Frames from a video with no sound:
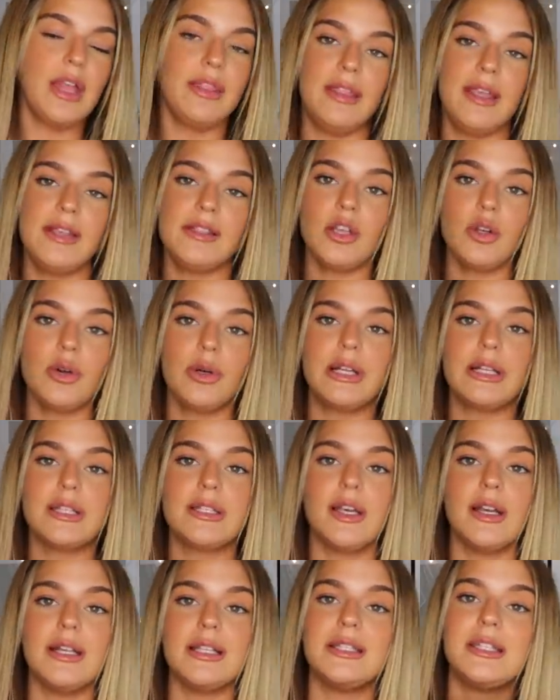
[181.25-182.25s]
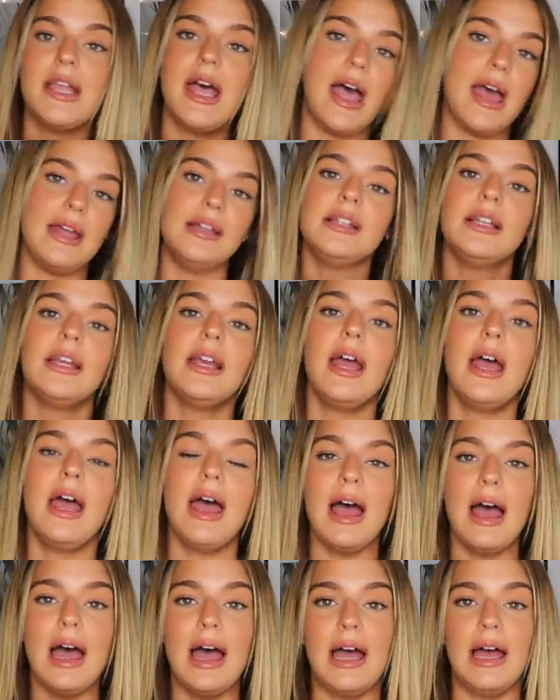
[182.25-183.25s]
These I got in a size 10,
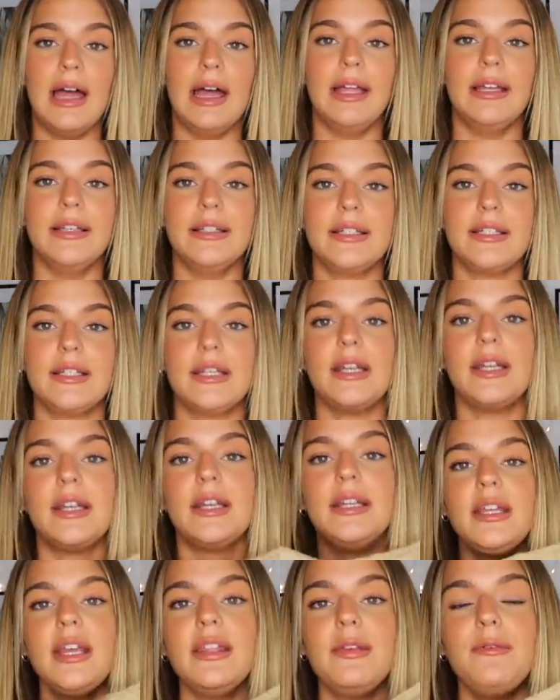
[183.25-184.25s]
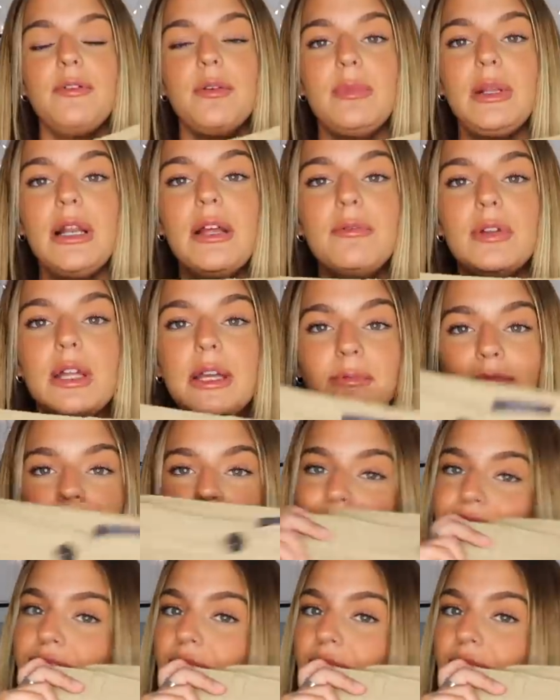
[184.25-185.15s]
and yeah, they fit me lovely.